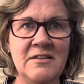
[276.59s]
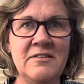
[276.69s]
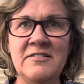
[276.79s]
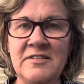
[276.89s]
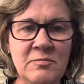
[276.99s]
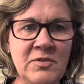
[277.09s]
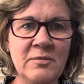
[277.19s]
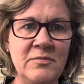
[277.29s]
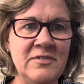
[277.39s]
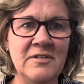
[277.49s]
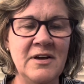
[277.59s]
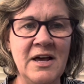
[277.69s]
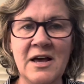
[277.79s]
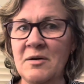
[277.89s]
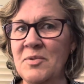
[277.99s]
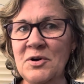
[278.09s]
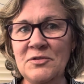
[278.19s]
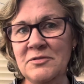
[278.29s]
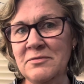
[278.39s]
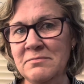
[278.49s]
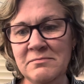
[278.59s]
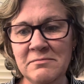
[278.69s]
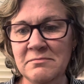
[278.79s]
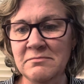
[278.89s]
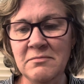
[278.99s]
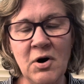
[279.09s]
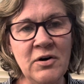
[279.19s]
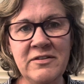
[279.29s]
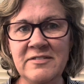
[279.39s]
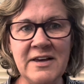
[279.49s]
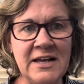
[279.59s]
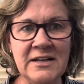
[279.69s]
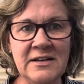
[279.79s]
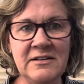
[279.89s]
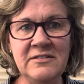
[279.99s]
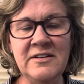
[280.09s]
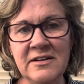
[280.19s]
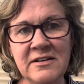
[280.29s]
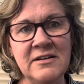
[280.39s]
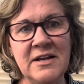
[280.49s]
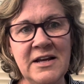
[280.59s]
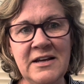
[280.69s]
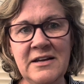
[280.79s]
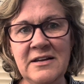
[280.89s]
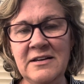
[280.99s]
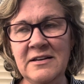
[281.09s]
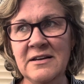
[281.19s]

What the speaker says: the symptoms, because mine sadly didn't. He